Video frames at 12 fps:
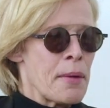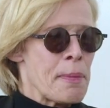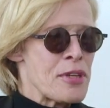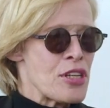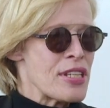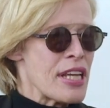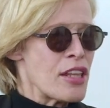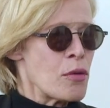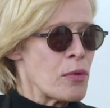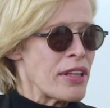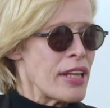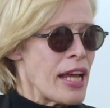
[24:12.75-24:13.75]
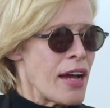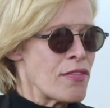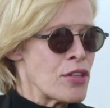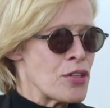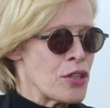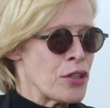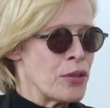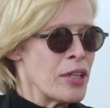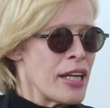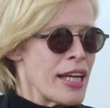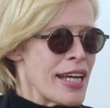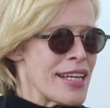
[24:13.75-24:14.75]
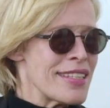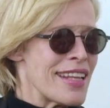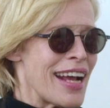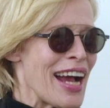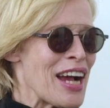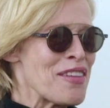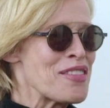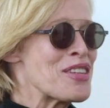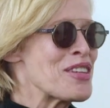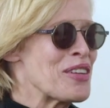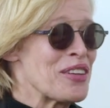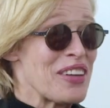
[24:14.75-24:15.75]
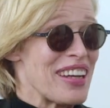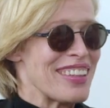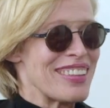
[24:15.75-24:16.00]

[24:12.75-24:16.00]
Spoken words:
she said that what they have to do is they have to okay,